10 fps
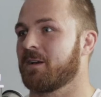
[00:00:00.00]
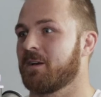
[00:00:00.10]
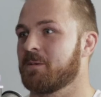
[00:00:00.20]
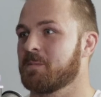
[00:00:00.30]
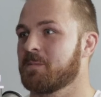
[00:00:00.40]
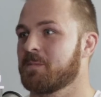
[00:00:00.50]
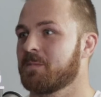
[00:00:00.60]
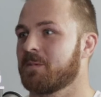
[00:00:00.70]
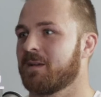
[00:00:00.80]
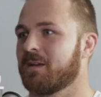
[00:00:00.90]
home.
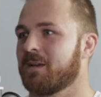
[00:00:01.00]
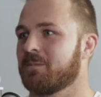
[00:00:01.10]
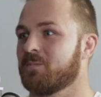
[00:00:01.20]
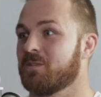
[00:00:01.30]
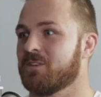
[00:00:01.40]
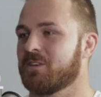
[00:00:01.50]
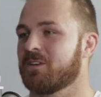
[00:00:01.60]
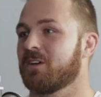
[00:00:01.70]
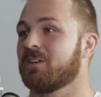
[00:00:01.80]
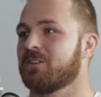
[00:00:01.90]
You can
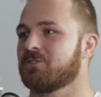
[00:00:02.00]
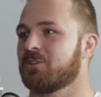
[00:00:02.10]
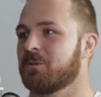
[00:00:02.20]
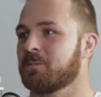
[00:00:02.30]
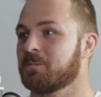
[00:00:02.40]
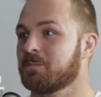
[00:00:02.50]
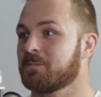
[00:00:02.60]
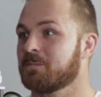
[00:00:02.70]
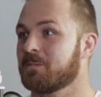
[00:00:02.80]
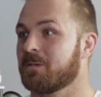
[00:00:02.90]
go get a job."
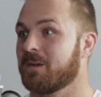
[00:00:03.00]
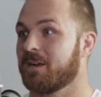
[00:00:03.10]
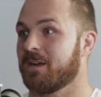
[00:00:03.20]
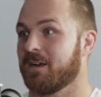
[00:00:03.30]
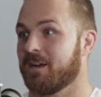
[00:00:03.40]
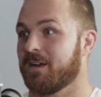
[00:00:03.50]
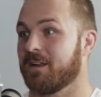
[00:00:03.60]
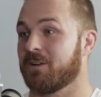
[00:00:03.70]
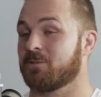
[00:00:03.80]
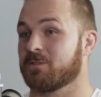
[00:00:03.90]
Yeah.
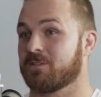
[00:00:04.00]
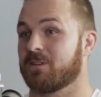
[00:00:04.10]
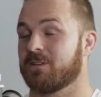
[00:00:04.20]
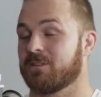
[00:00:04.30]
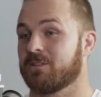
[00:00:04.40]
And I was like,